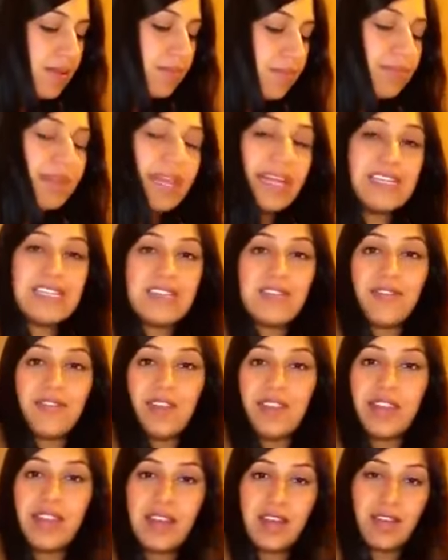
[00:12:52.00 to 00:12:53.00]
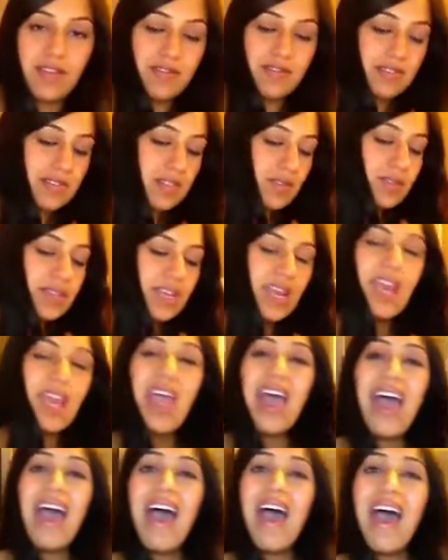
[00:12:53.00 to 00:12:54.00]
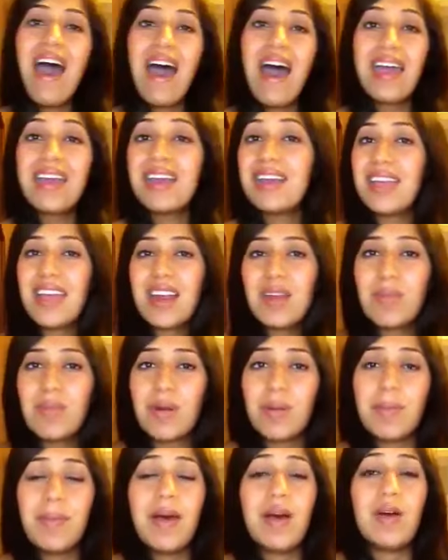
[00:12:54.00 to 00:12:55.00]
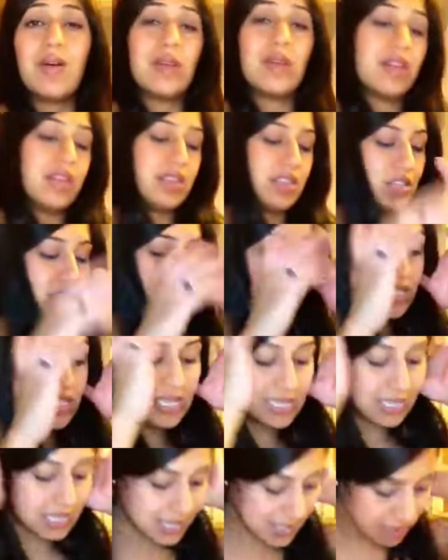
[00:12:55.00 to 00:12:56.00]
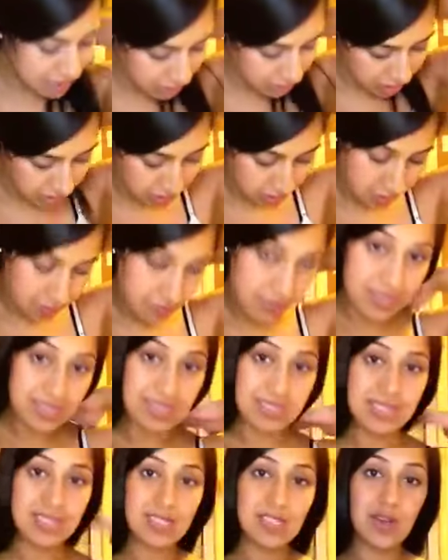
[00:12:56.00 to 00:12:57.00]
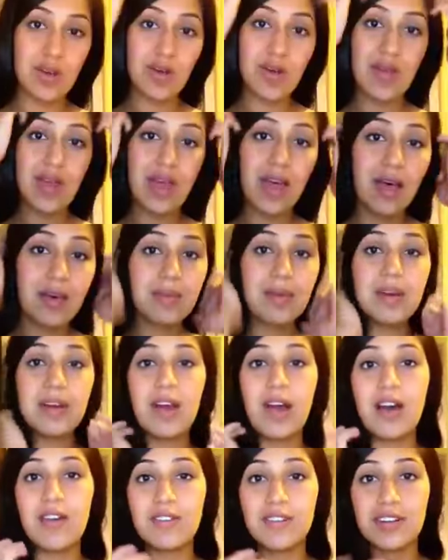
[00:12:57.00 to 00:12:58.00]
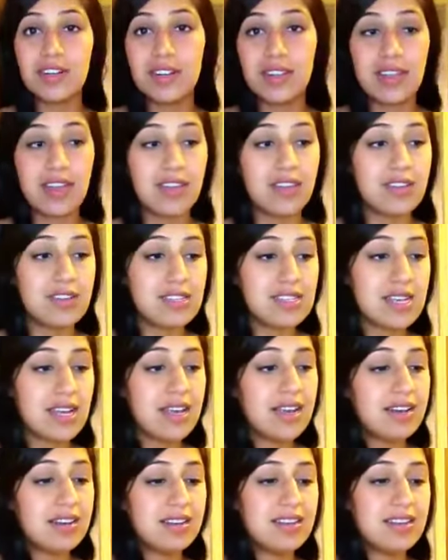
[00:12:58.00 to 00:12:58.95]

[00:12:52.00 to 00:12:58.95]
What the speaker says: plentiful enough. So see, I didn't get a burp out. She's still a little fussy, so I'm going to offer her the other side